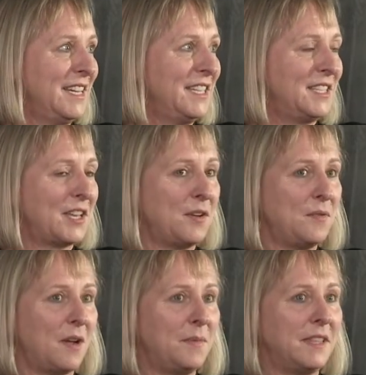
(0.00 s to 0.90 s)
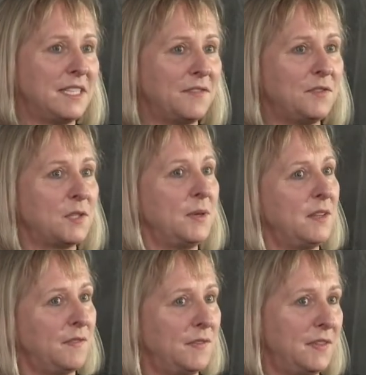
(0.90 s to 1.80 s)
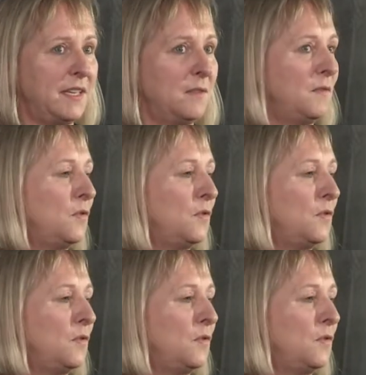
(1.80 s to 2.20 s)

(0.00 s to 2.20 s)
So, I mean, the difference between the 15 and